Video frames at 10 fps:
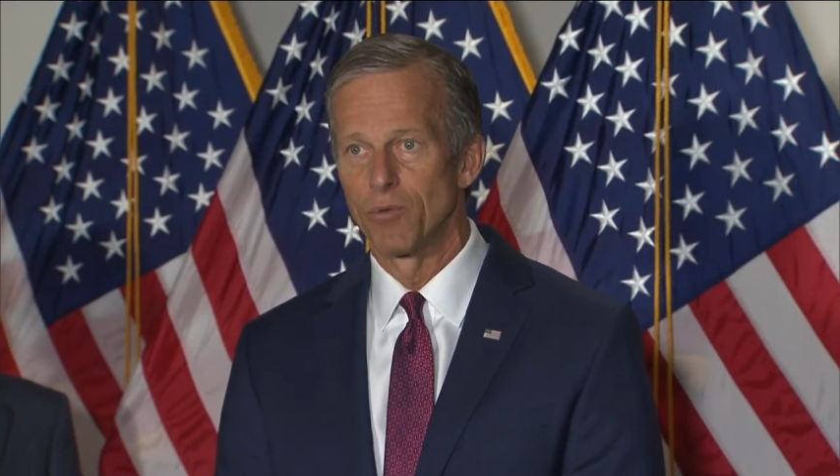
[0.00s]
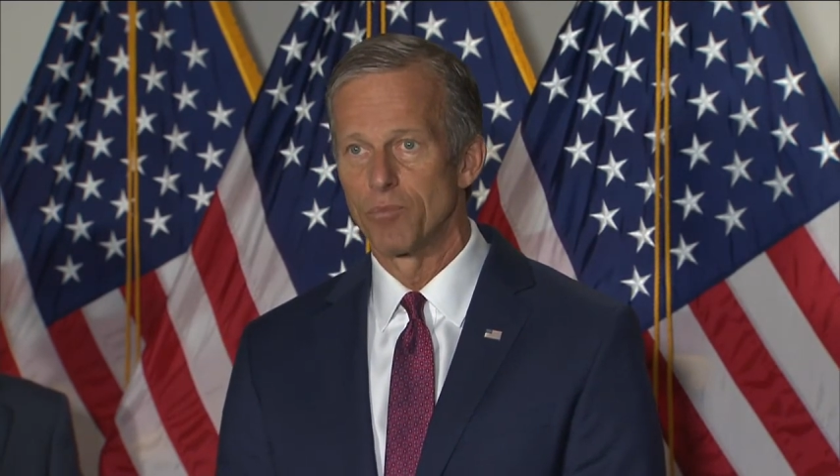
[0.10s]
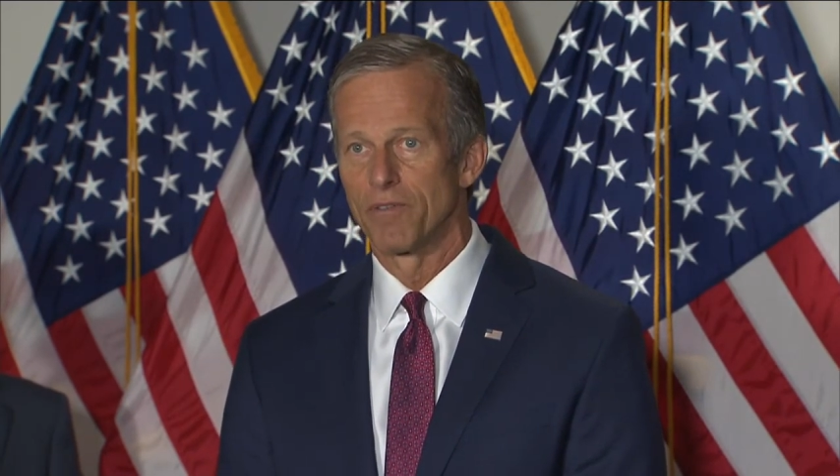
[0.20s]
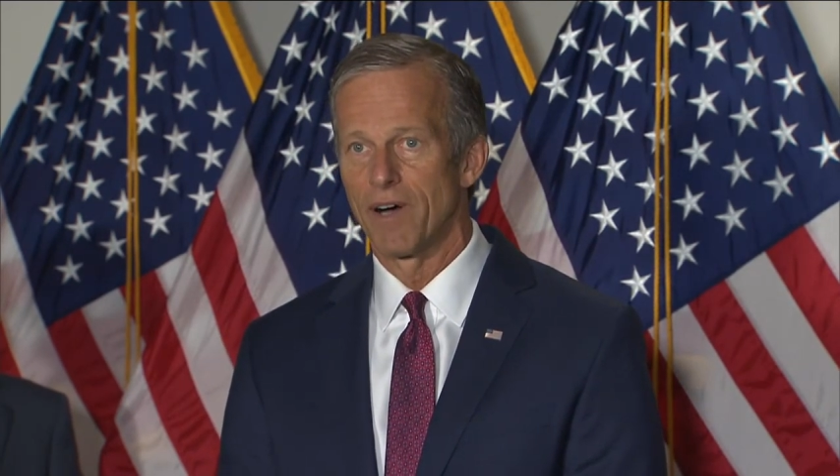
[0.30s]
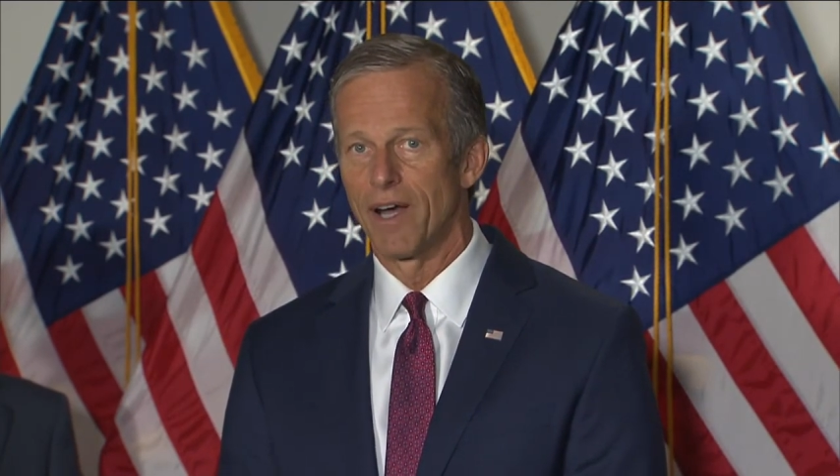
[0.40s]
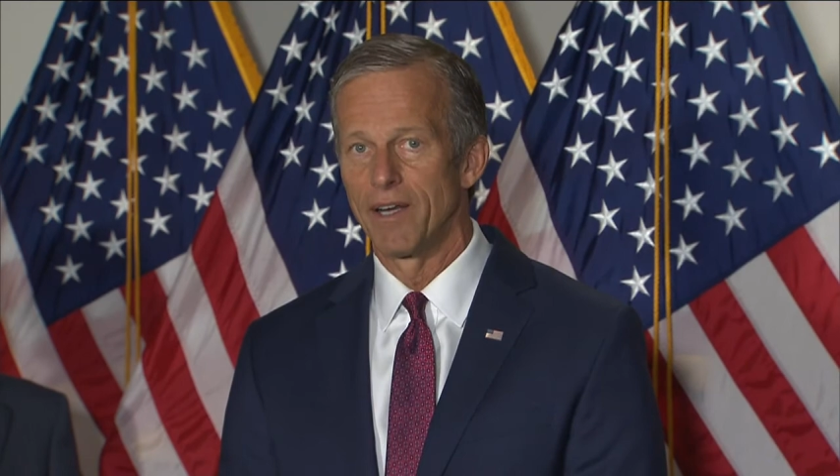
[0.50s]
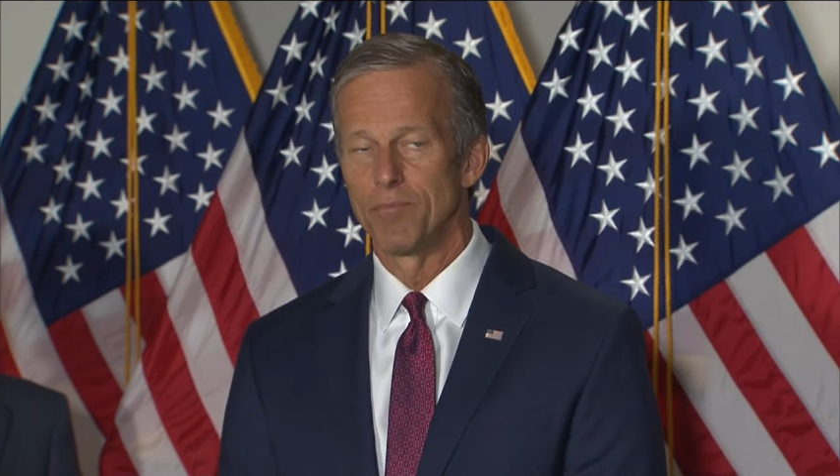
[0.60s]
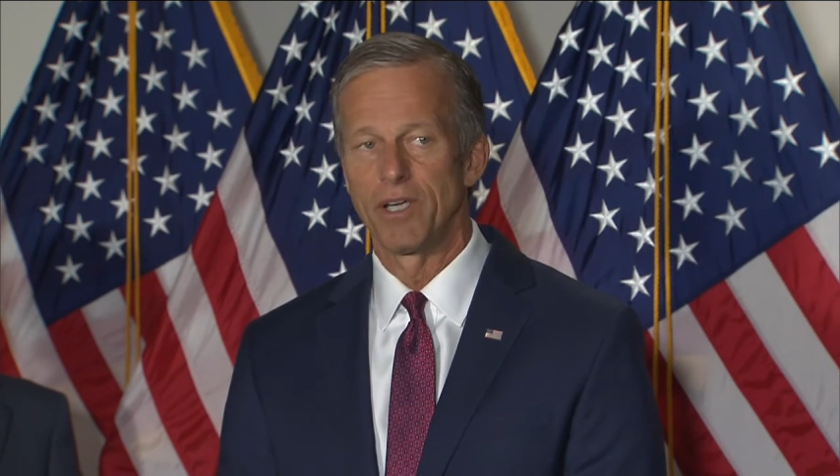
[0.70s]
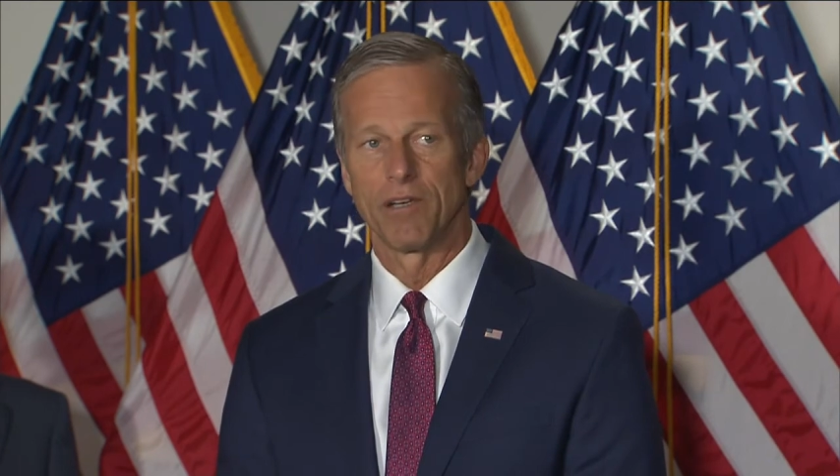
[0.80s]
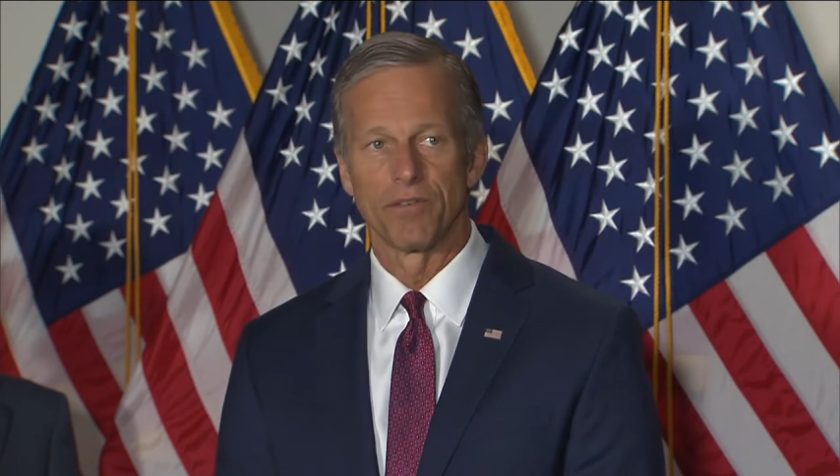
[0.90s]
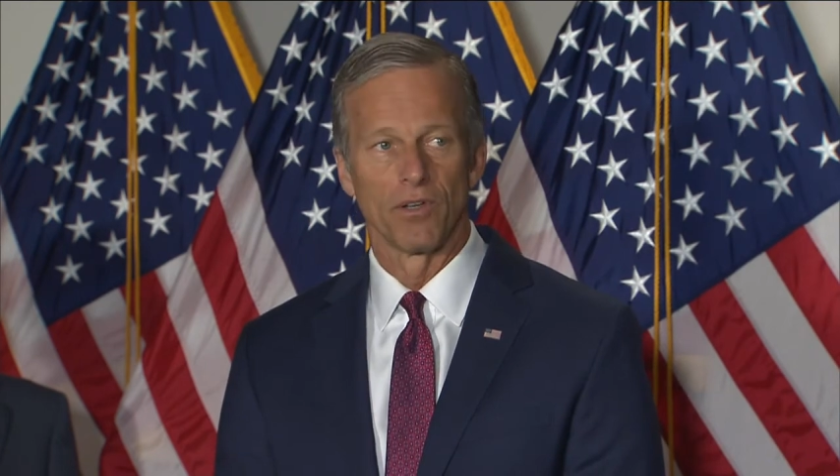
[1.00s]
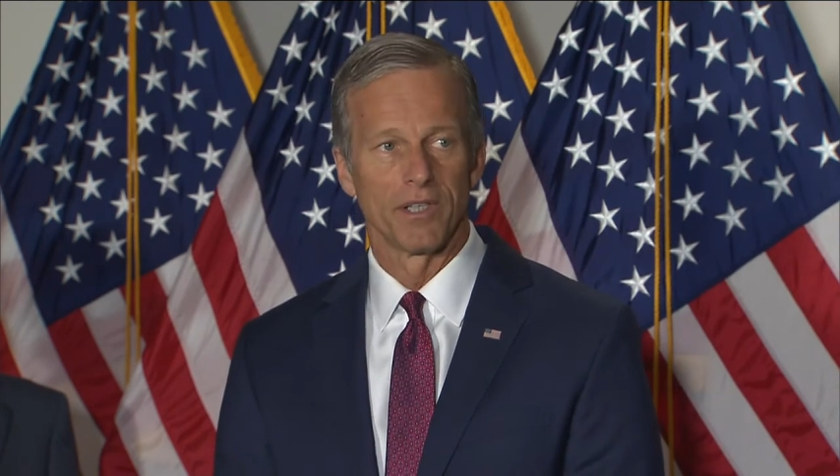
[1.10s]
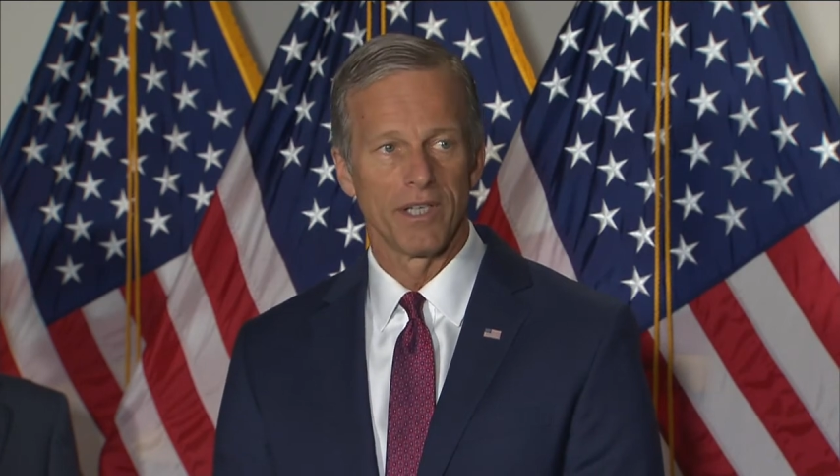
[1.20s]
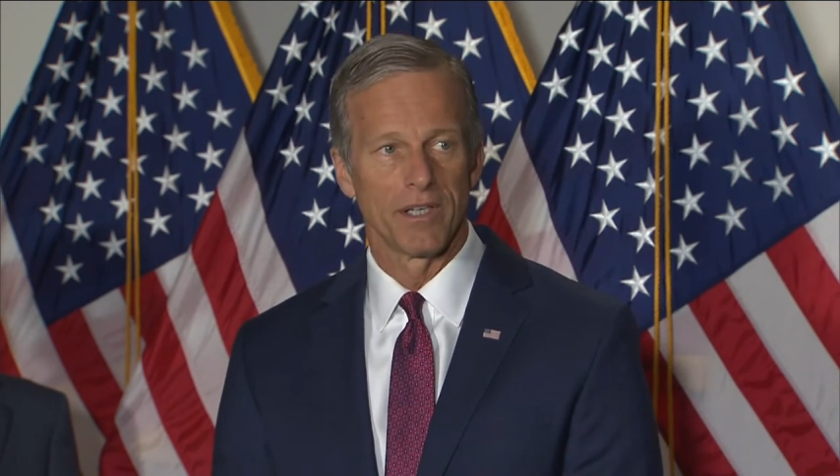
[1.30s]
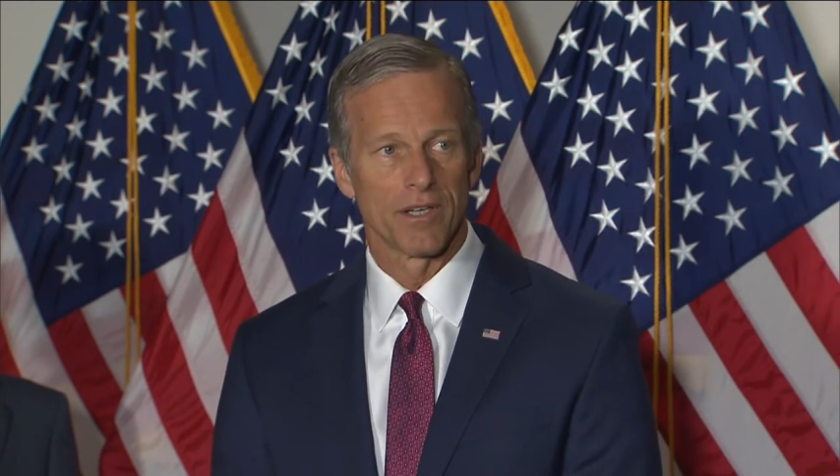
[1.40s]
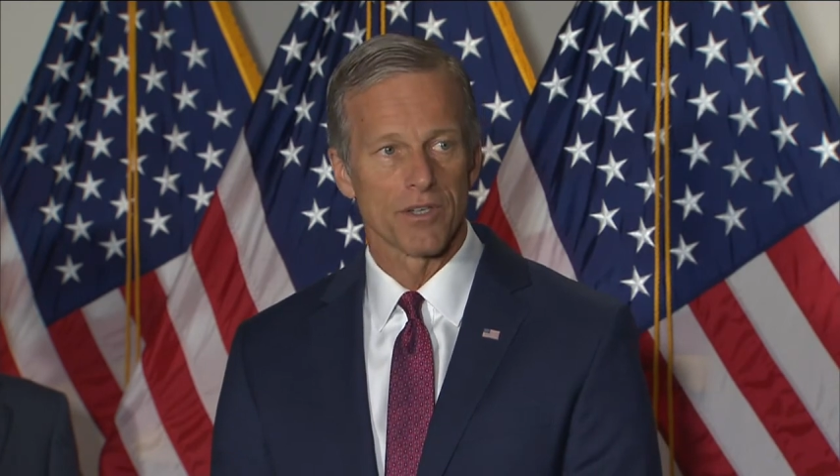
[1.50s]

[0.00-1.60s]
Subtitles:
would provide meaningful and needed